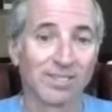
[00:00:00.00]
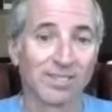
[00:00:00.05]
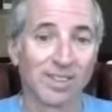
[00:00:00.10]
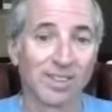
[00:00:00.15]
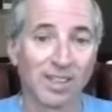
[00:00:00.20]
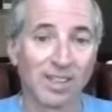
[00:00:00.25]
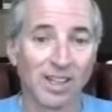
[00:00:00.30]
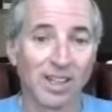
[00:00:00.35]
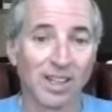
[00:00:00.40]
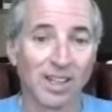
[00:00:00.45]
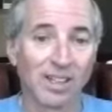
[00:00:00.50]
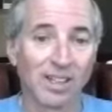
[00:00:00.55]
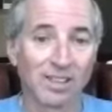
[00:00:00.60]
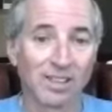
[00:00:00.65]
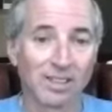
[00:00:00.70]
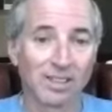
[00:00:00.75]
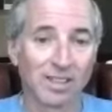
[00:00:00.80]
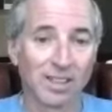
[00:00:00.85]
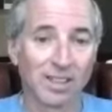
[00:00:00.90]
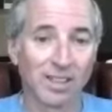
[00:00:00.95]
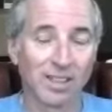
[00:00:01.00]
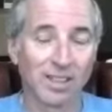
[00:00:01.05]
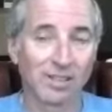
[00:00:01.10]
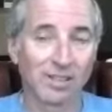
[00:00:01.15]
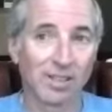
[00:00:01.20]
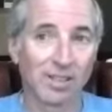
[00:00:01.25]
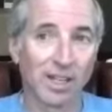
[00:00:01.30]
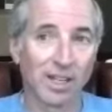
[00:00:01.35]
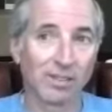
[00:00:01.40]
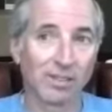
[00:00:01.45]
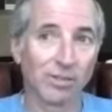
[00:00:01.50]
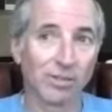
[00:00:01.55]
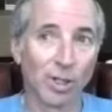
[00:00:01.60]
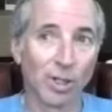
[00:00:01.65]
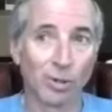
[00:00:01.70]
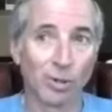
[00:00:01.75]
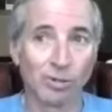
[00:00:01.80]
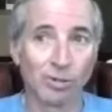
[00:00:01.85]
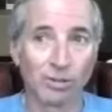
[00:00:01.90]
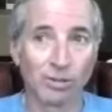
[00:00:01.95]
And I'd
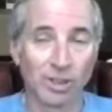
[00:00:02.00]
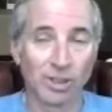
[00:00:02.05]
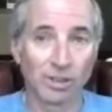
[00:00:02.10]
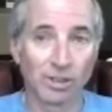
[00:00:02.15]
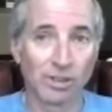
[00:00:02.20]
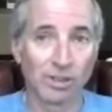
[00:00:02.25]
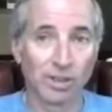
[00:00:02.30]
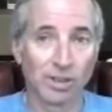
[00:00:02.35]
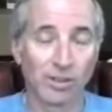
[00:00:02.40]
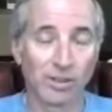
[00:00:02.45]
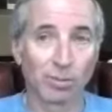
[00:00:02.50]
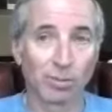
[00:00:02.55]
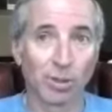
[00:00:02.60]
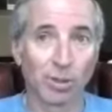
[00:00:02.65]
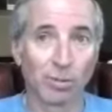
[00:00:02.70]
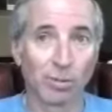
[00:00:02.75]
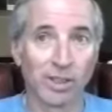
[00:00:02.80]
vote, and at least